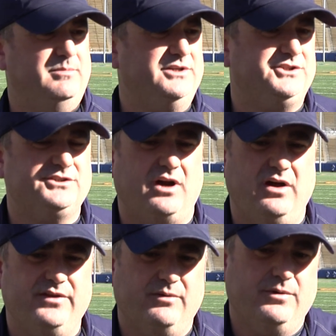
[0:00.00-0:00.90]
I mean, just
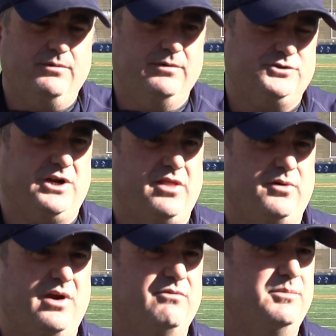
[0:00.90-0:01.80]
all that. We were trying to
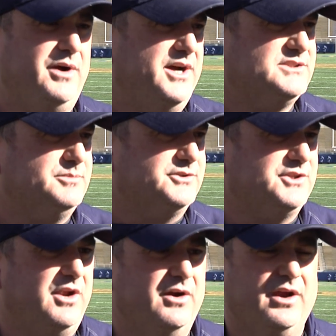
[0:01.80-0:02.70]
throw every possible
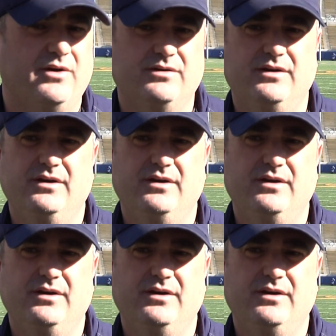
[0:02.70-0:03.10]
scenario